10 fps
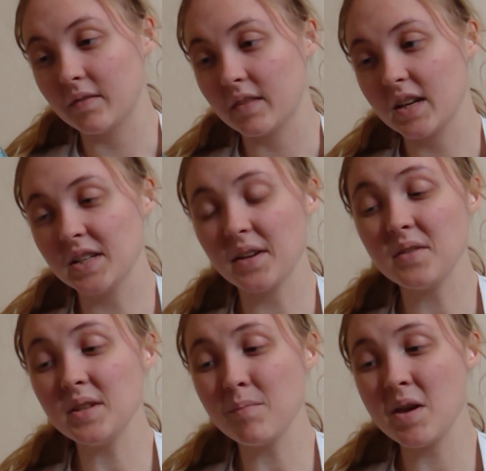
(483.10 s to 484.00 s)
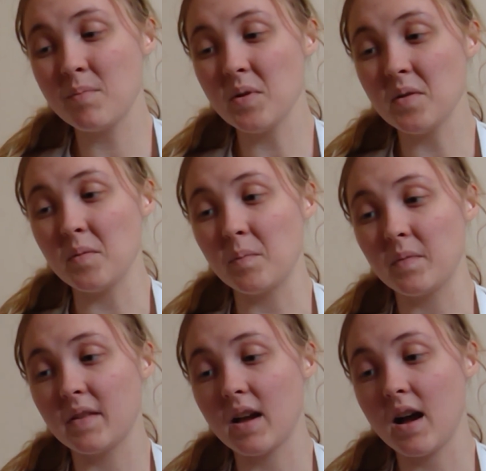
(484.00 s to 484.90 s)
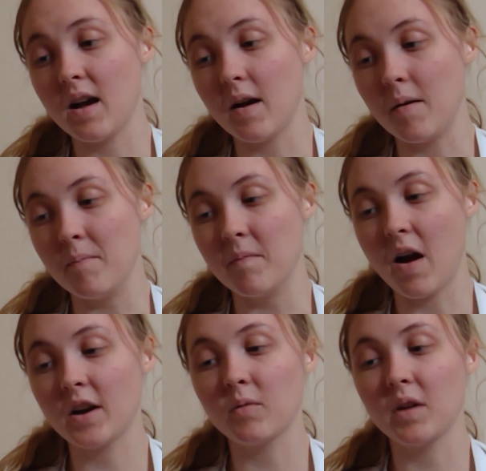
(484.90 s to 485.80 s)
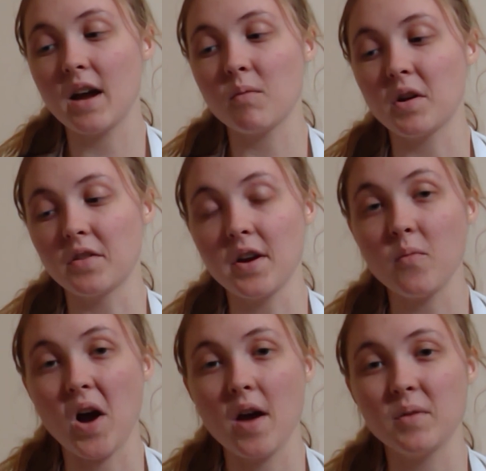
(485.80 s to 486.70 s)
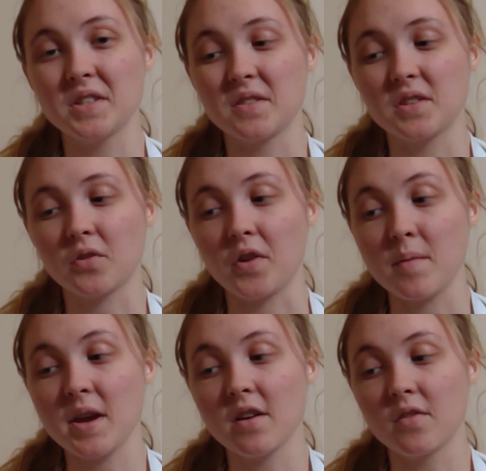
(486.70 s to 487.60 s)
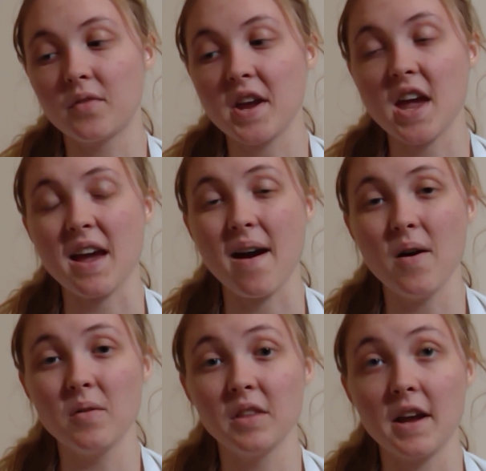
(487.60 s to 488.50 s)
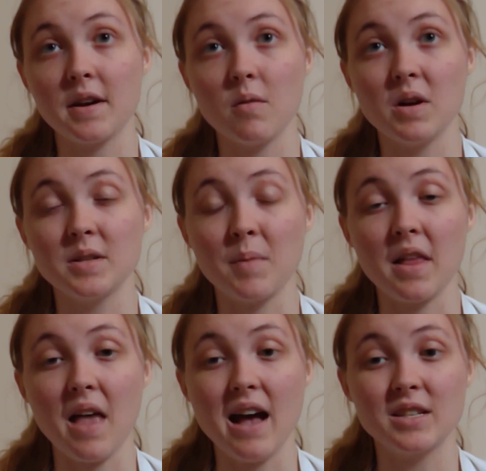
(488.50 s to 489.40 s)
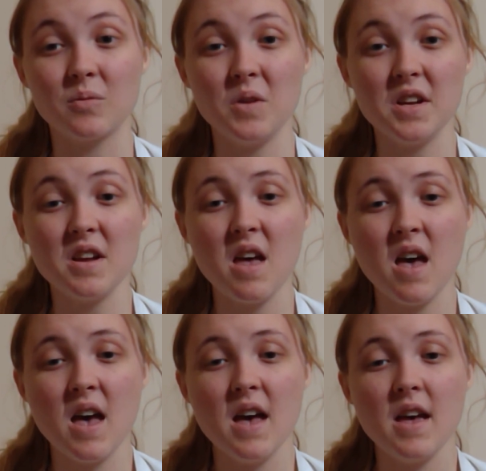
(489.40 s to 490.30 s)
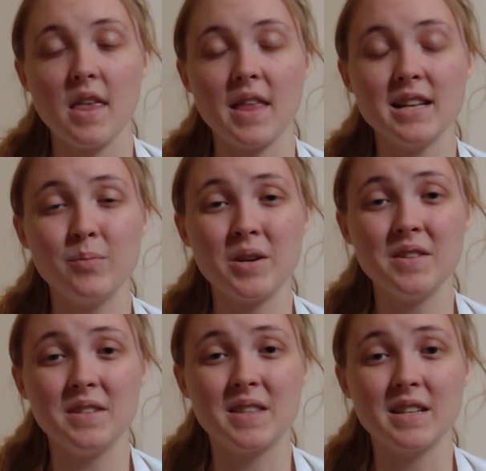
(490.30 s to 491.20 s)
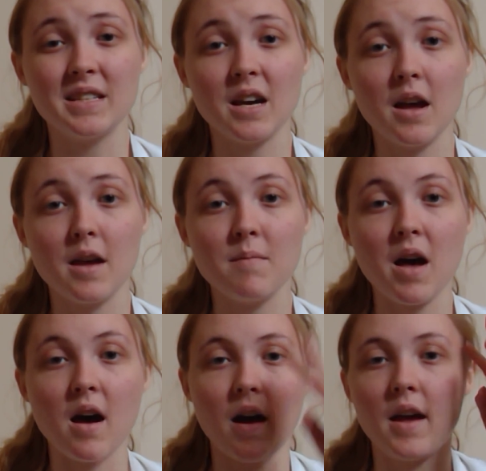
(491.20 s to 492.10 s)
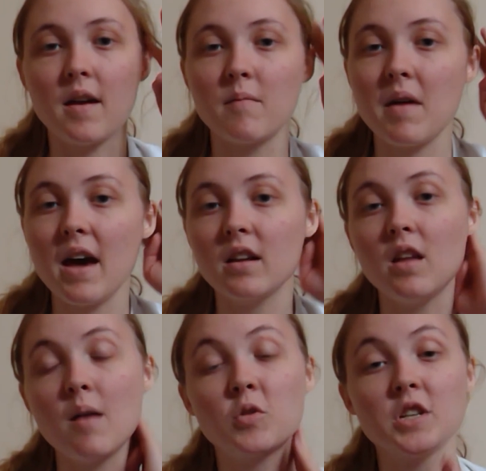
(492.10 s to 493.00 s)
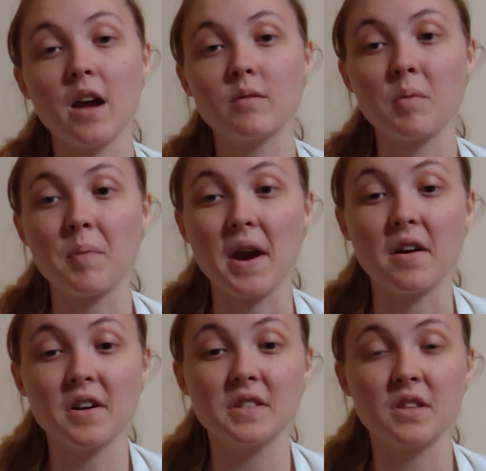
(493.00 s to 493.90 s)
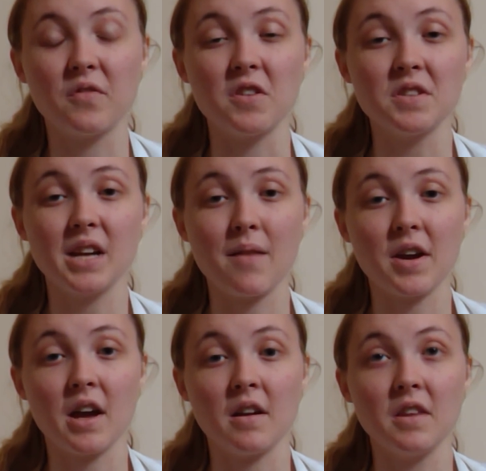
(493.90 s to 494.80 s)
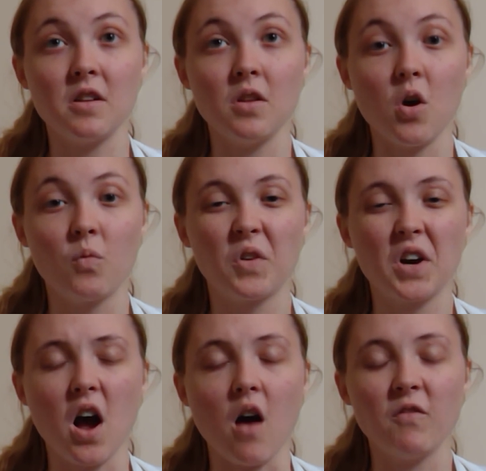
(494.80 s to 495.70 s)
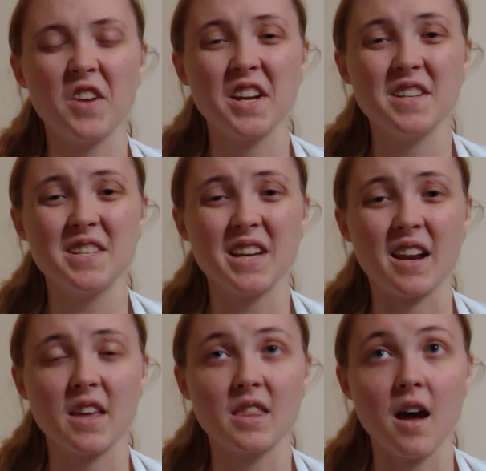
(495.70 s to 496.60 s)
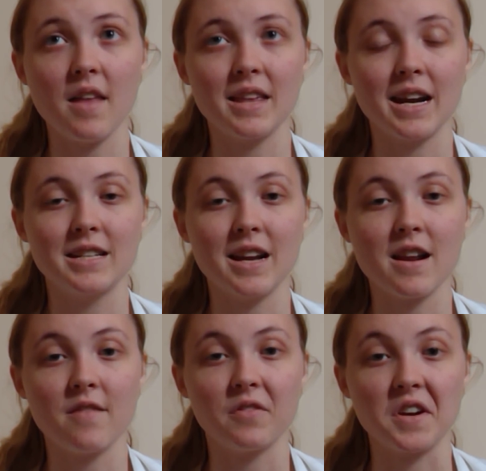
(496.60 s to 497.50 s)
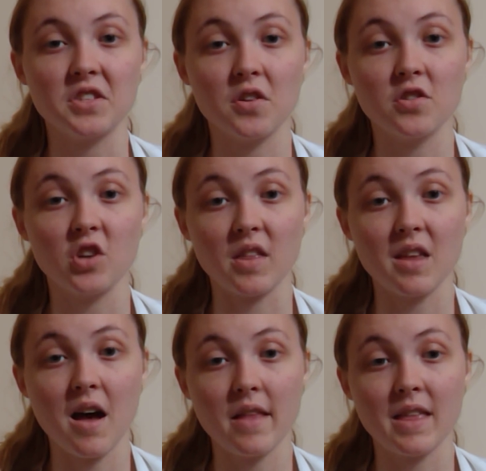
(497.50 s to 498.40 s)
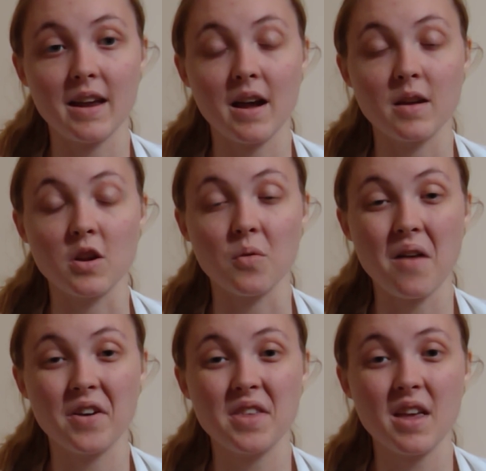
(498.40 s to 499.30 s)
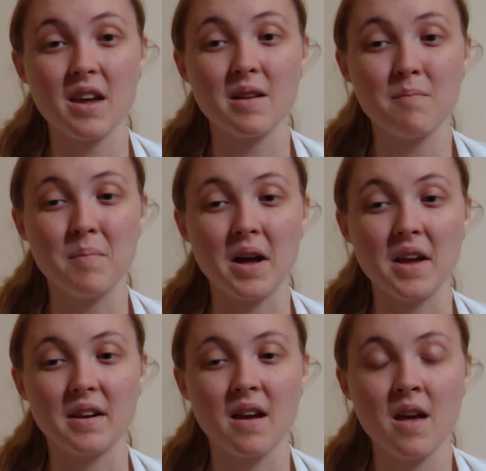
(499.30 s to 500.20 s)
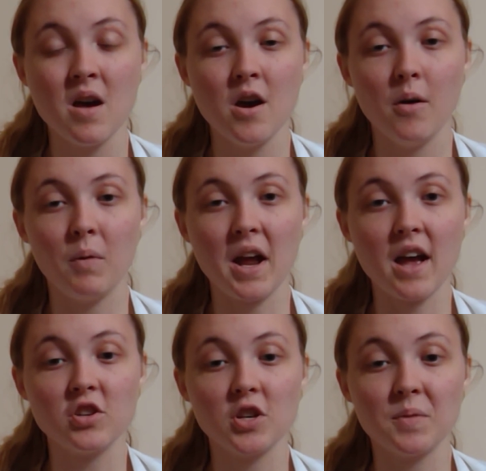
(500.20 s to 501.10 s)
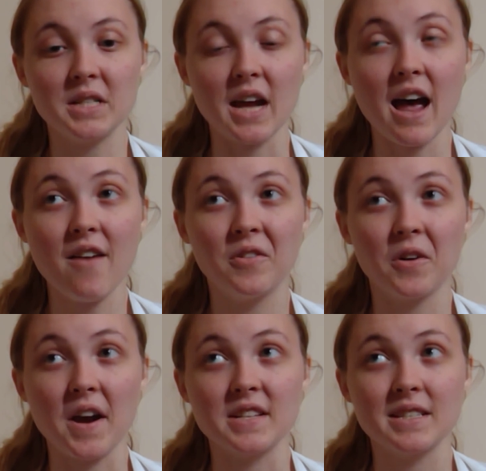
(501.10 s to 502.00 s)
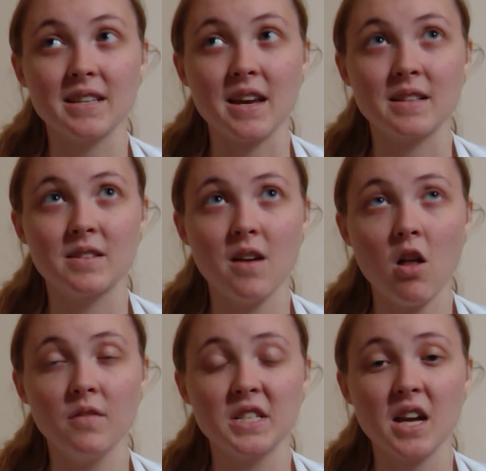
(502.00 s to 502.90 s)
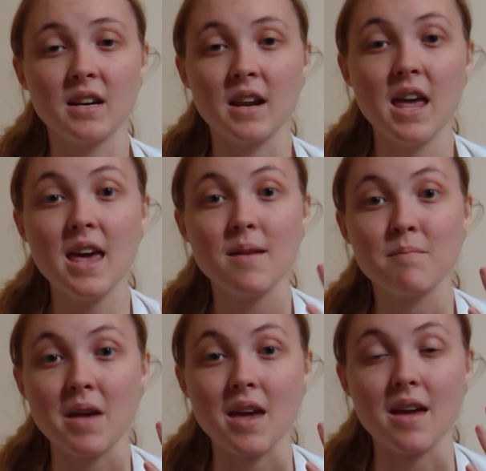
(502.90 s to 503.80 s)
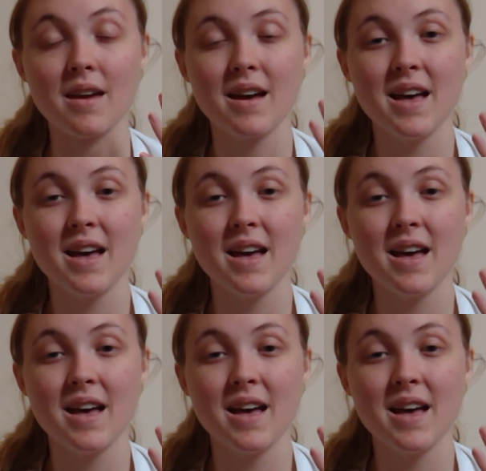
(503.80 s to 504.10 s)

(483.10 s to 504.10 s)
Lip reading: Because I know some people are kind of wondering why I wasn't screaming or freaking out like I was in my last one. That's because this time I had a lot more time to prepare, because the first time I got a little overconfident and I thought that I'd done enough research. I thought that I knew everything, but when I actually went to have Grace, it all of a sudden hit me,